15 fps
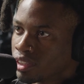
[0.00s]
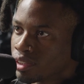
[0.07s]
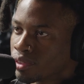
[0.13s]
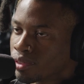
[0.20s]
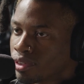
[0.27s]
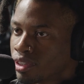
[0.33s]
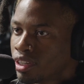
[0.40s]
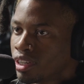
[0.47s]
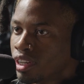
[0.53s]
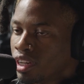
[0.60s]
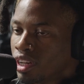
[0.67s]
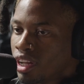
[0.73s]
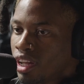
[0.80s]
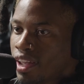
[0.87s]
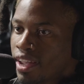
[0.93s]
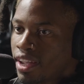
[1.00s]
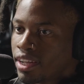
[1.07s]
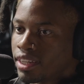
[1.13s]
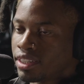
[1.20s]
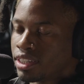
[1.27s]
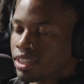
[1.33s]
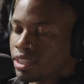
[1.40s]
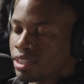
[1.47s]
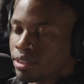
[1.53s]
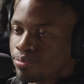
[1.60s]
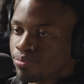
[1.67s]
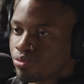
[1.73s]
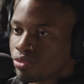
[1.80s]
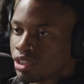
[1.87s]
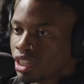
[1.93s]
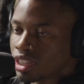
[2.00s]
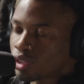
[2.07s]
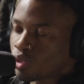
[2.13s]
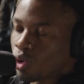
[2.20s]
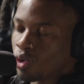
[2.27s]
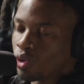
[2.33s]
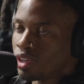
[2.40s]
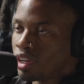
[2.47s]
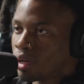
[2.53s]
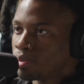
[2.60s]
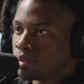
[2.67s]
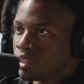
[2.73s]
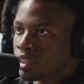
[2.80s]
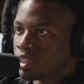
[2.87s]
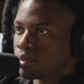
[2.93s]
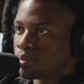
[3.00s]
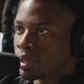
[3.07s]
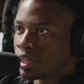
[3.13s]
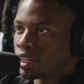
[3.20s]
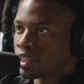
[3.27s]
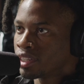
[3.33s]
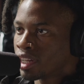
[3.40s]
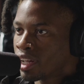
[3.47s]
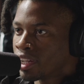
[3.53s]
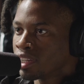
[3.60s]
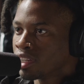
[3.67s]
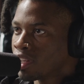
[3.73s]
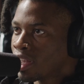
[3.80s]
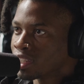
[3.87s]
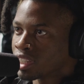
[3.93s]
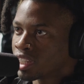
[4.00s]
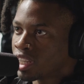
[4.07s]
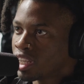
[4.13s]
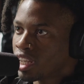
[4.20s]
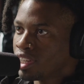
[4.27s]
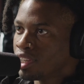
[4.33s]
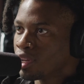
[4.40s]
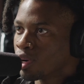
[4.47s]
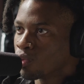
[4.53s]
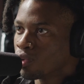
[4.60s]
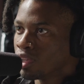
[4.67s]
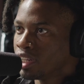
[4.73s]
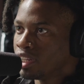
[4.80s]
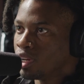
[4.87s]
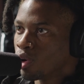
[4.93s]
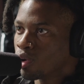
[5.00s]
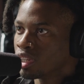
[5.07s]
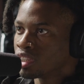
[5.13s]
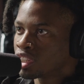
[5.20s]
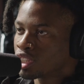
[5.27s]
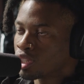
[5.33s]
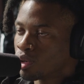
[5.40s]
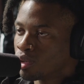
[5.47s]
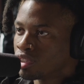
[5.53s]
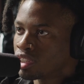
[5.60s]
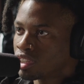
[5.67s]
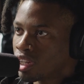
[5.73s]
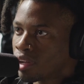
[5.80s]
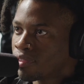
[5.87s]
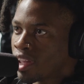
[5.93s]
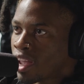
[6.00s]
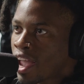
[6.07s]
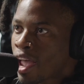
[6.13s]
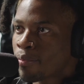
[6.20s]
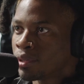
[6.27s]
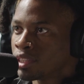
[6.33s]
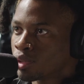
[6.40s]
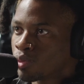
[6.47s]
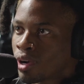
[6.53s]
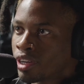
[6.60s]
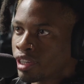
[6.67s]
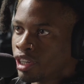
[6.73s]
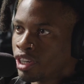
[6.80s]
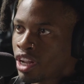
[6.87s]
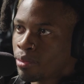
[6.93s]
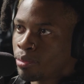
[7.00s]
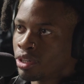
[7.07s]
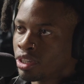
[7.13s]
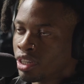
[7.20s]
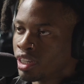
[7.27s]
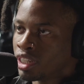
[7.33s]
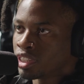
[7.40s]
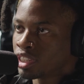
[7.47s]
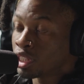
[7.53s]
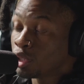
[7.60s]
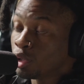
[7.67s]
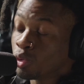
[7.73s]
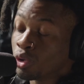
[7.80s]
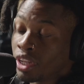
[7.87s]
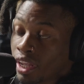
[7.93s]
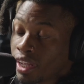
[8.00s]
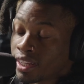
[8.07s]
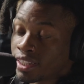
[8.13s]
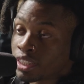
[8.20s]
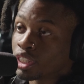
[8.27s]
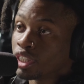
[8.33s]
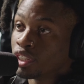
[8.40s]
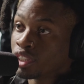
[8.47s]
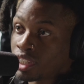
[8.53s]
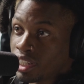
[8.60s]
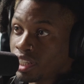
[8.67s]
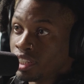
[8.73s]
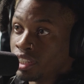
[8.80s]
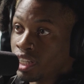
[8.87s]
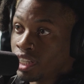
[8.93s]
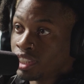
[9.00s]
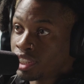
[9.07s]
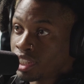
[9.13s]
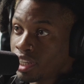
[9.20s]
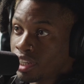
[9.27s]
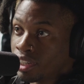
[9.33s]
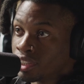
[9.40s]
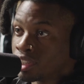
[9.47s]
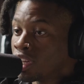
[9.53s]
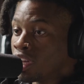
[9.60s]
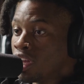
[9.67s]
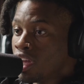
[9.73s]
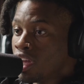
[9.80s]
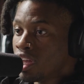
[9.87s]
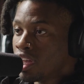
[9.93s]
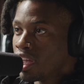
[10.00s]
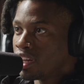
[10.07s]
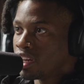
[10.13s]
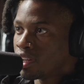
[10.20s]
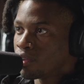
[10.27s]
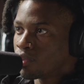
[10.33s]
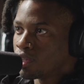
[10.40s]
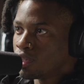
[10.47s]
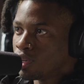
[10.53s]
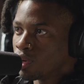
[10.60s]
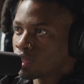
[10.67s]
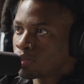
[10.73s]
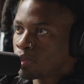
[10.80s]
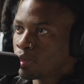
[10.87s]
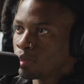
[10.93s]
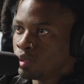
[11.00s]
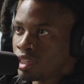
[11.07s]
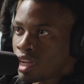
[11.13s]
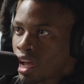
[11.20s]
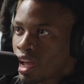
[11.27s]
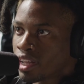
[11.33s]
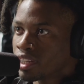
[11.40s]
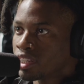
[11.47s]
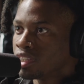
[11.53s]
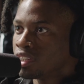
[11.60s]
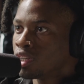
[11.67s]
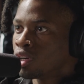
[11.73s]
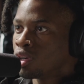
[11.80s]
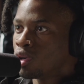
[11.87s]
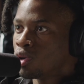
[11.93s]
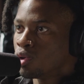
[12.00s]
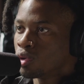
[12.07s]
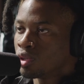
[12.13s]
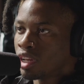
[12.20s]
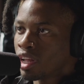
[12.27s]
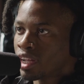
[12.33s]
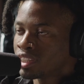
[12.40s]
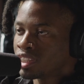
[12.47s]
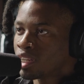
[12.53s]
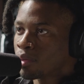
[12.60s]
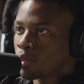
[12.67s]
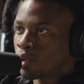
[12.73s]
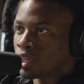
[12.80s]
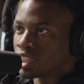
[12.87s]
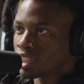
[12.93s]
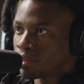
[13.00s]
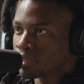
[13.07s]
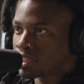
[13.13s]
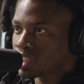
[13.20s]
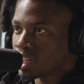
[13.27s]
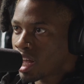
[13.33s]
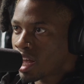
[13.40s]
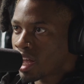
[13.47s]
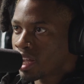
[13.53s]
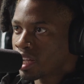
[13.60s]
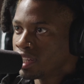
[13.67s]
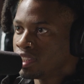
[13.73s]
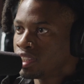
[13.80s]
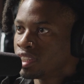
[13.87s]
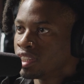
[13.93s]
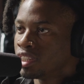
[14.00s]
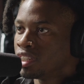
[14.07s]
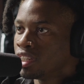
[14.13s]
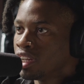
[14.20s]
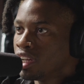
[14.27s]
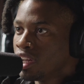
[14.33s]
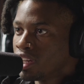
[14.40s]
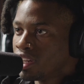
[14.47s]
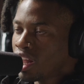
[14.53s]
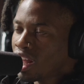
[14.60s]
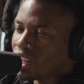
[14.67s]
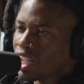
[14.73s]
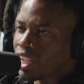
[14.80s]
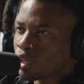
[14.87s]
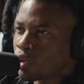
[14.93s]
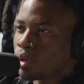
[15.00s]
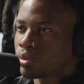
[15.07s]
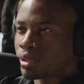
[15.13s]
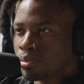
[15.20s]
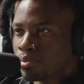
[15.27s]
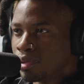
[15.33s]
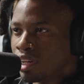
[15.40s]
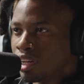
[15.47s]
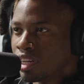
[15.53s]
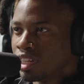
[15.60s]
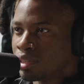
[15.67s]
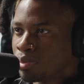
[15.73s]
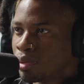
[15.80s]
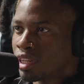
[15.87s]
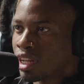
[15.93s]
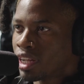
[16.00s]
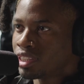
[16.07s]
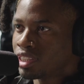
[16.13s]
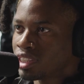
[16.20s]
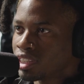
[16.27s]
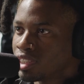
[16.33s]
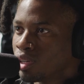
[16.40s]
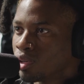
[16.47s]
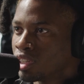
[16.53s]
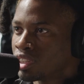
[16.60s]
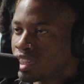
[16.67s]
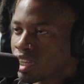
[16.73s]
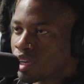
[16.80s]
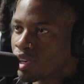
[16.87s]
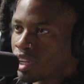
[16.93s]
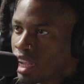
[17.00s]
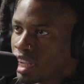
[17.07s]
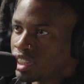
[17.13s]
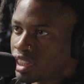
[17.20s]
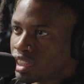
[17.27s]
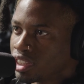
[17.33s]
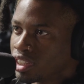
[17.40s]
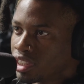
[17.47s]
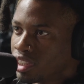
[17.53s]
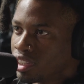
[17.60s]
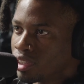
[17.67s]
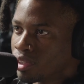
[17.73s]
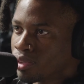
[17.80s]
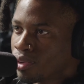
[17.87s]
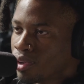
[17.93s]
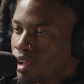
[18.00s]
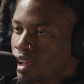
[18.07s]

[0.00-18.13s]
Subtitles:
You know? And just growing up there, man, like as a kid, you don't really notice certain stuff that happens around your neighborhood until you get into your teenage years. And then when you notice people dying, the whole like separation of sides, and not like Crips and Bloods, but like just, you know, the segregation, you know?